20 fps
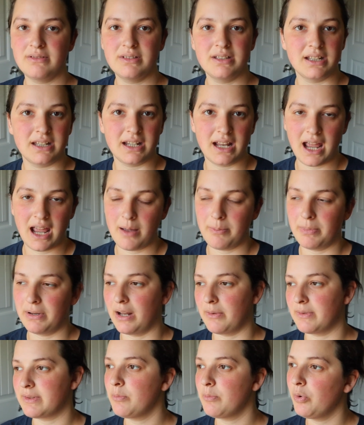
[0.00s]
didn't happen.
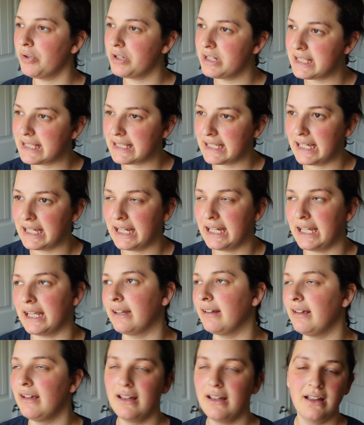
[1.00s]
I was morning sick and